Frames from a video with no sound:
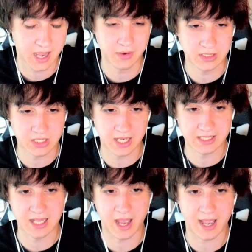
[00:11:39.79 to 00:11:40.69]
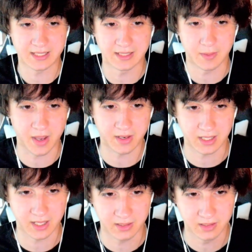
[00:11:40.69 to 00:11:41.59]
I would suggest not asking them out
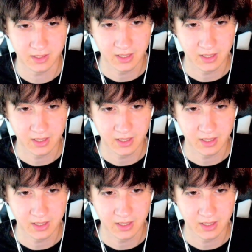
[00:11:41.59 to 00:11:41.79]
again.